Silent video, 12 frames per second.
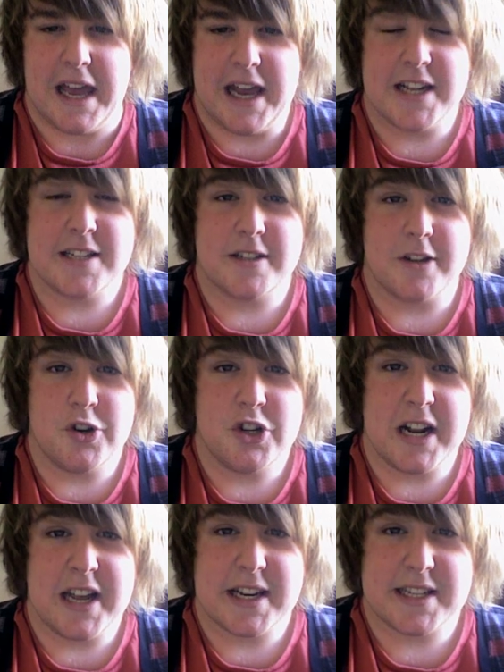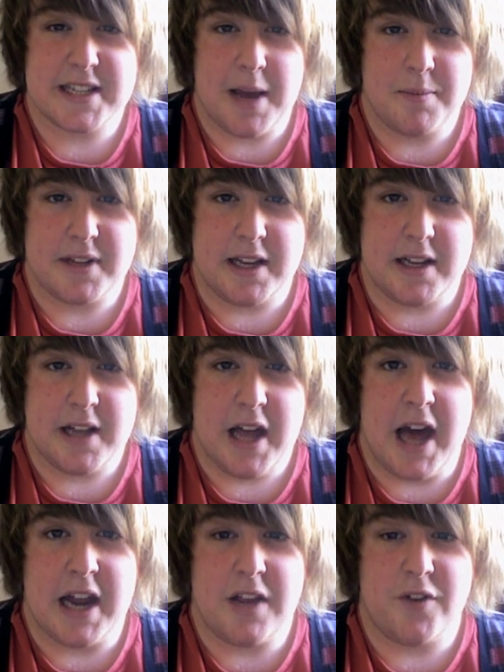it is socially accepted
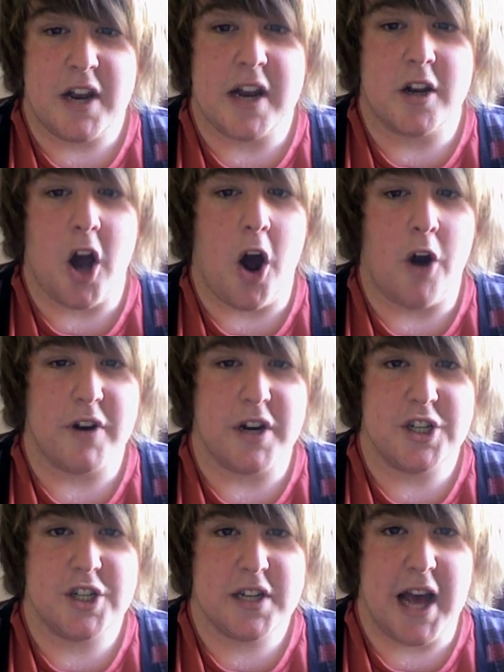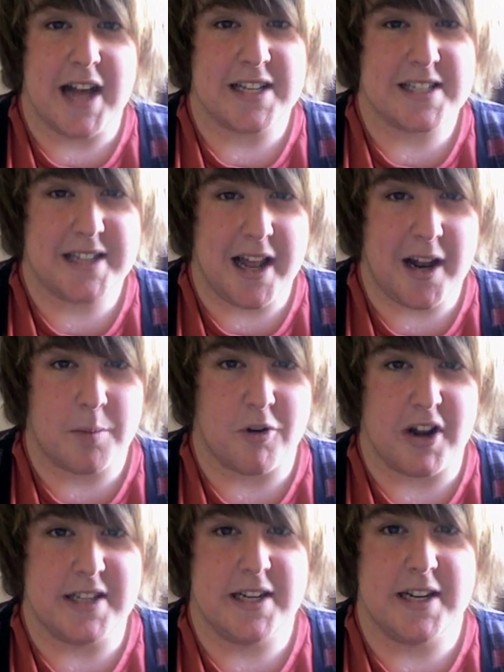and even encouraged and
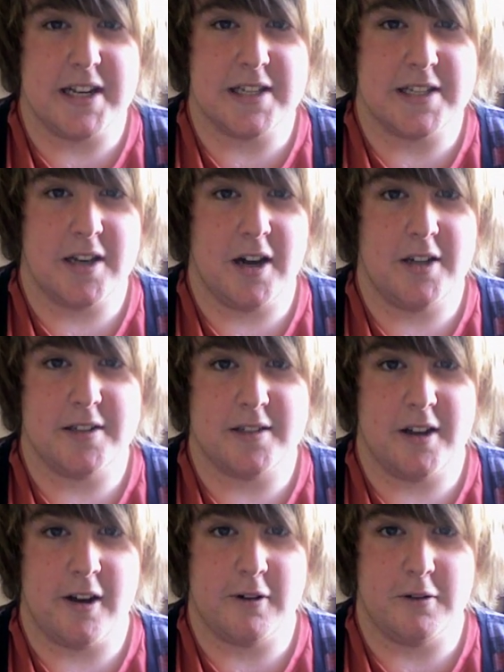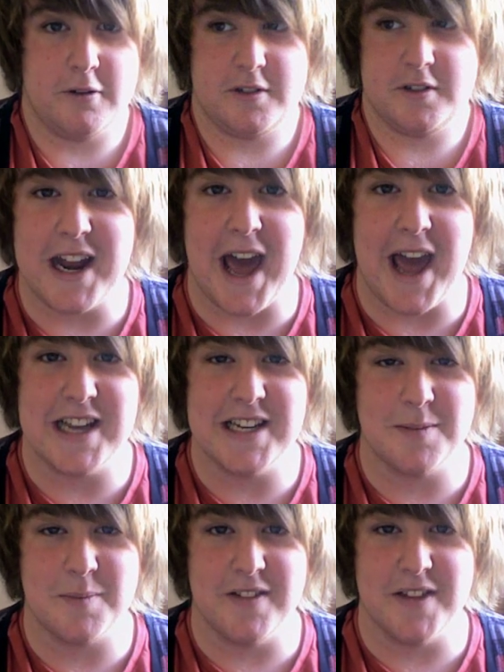celebrated in certain circles. I'd hate
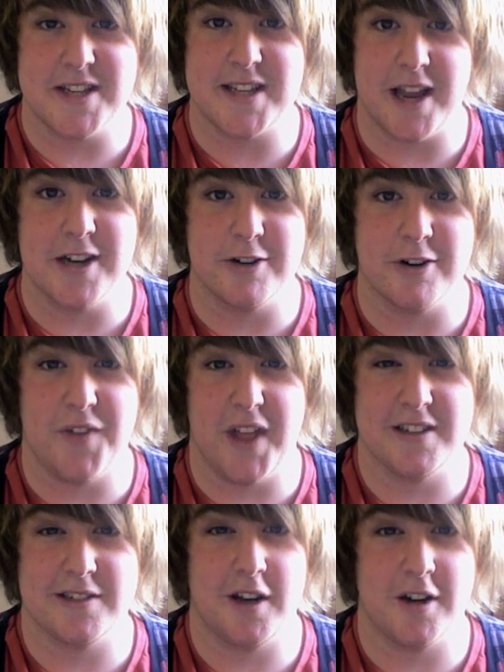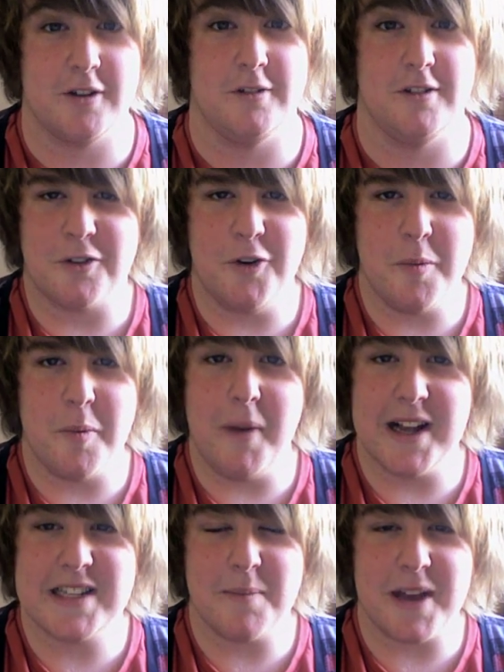to be in the centre of that circle. Group
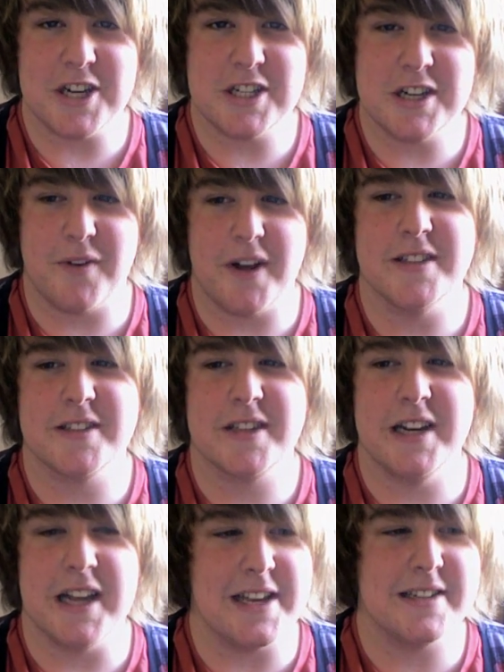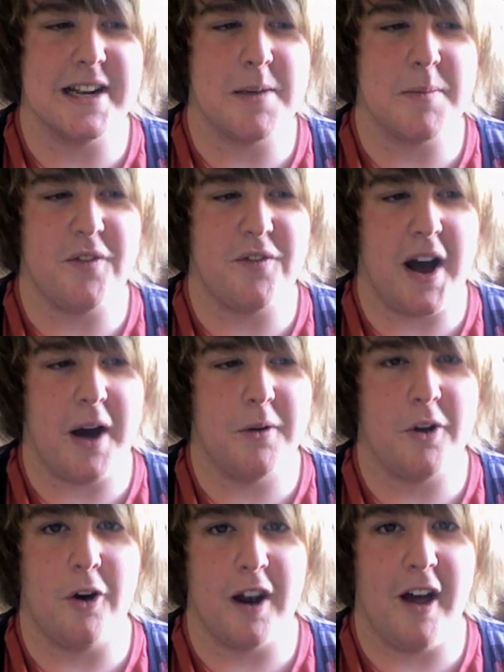masturbation events can easily be
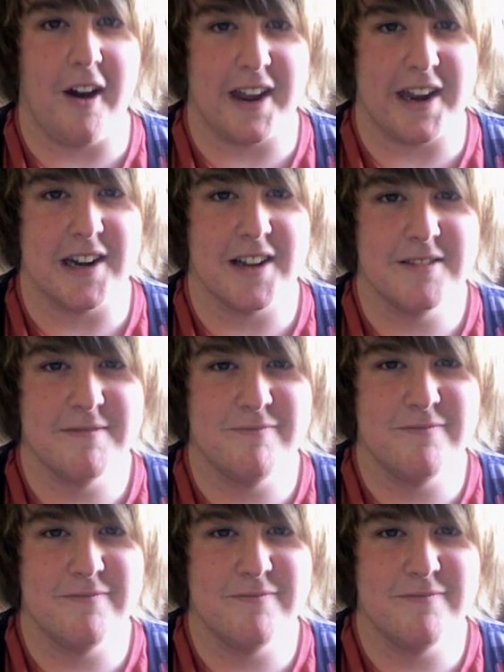found online.